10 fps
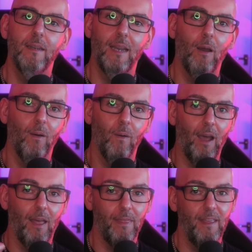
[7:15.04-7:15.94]
Now,
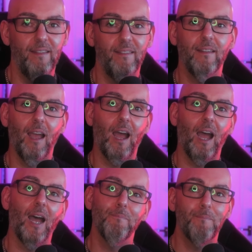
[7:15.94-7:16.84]
this,
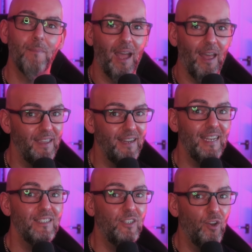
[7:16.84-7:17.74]
I
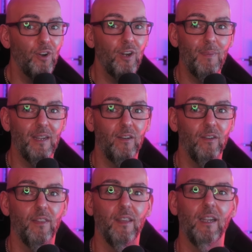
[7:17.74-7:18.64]
think, is going to be a
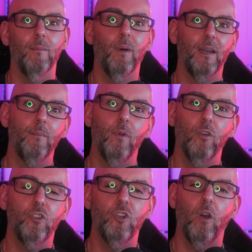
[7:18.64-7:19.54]
good thing, but I'm
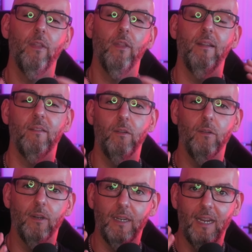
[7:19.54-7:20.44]
not sure that it's
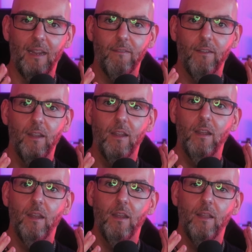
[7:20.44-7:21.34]
going to give
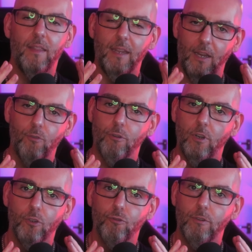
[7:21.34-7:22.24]
the
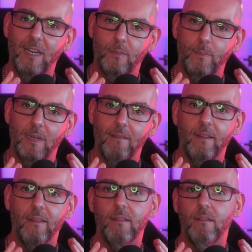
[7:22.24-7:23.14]
introductory
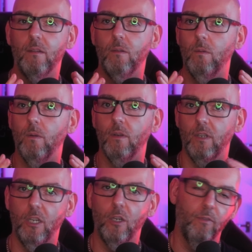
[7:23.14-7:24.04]
experience to
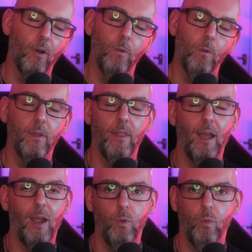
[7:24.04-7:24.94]
new folk that
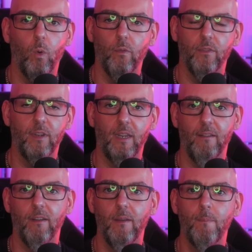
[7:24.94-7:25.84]
I would want to
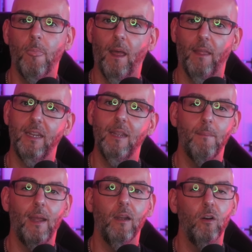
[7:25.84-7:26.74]
give. I think it
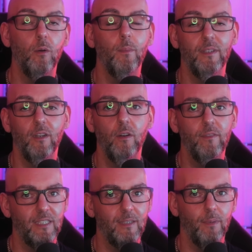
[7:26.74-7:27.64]
may
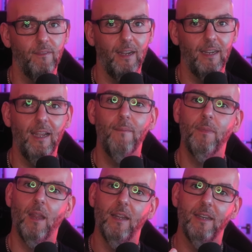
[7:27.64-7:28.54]
oversimplify it.
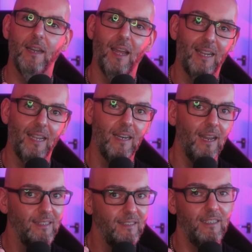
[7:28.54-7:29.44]
And
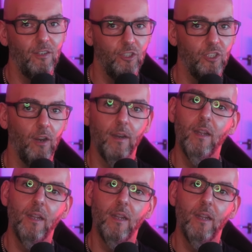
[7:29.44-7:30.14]
again, as I touched on